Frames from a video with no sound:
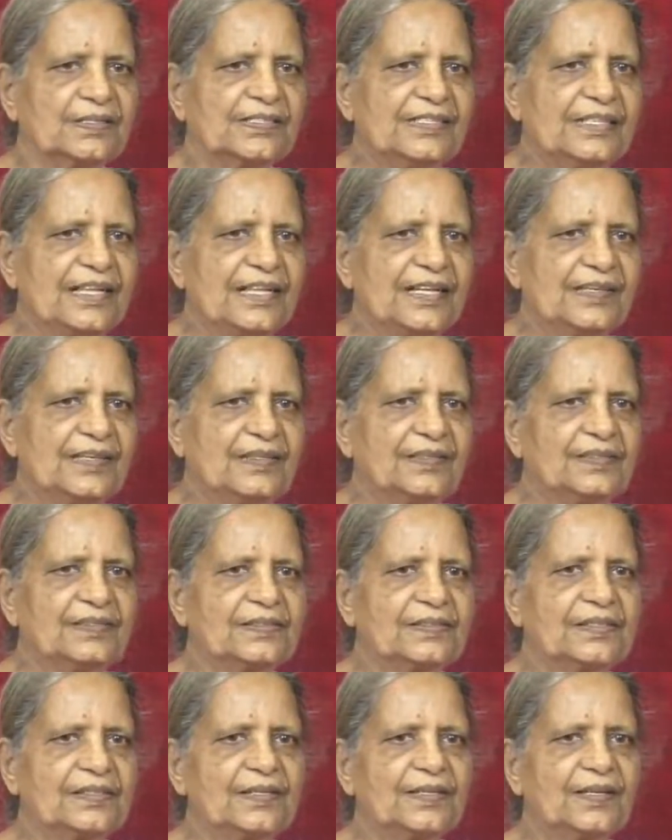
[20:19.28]
then
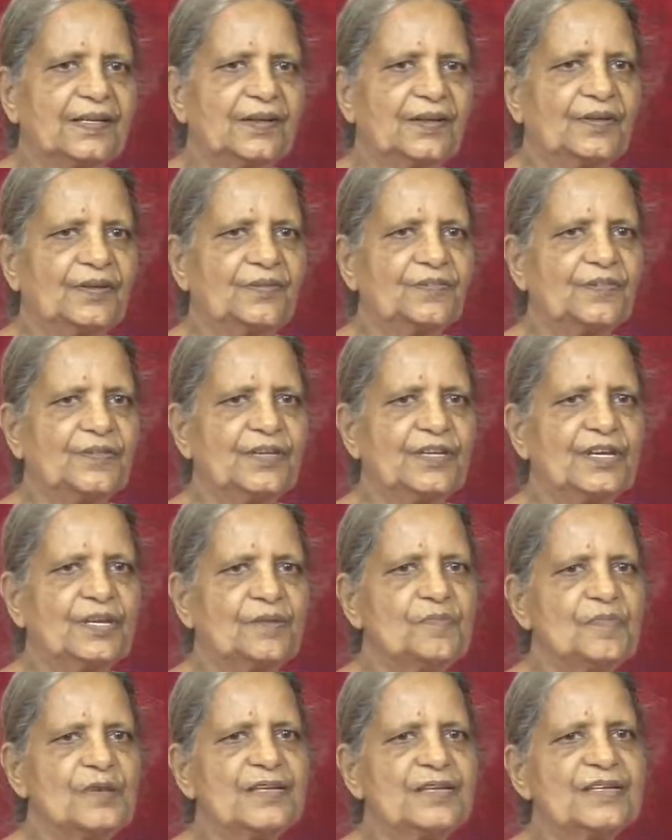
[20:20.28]
we
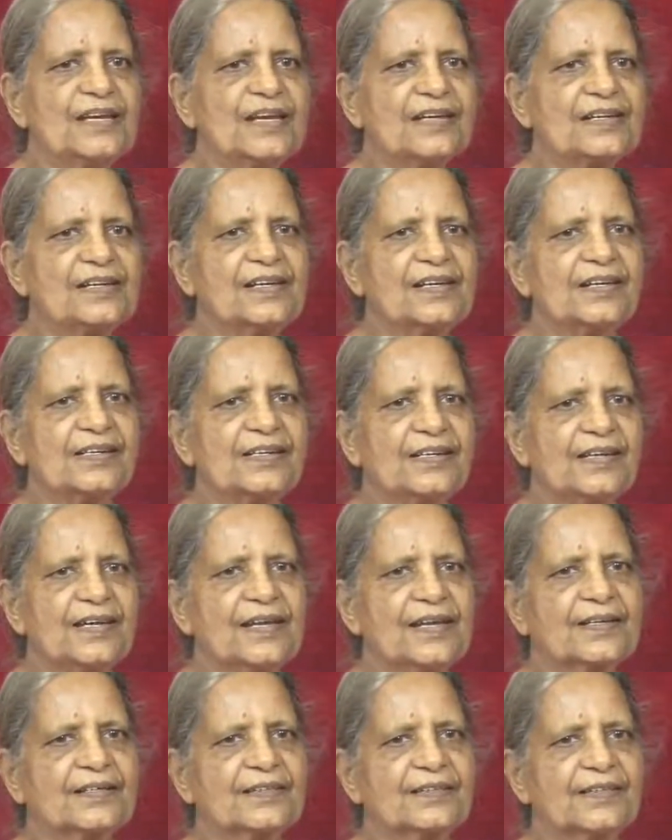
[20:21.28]
immediately
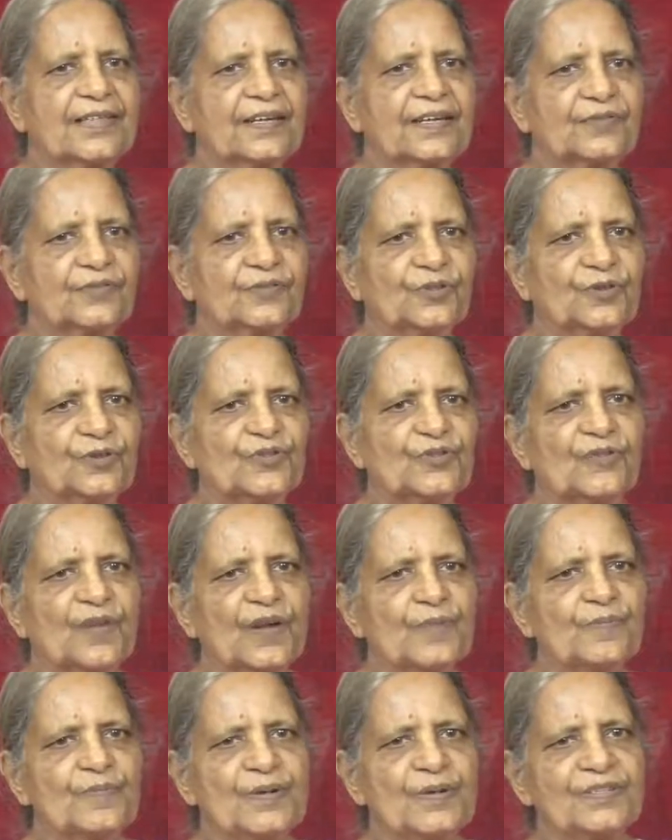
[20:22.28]
take those
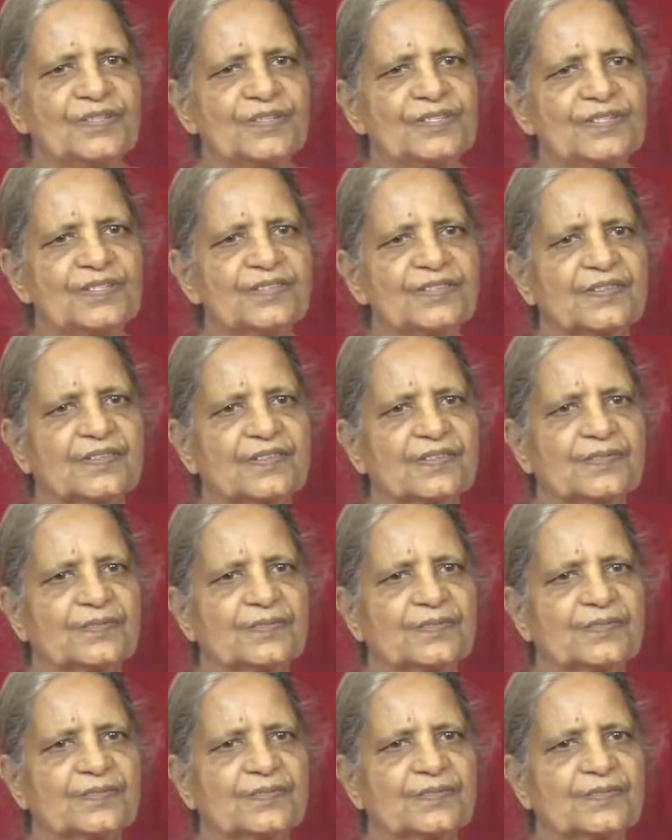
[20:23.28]
vibrations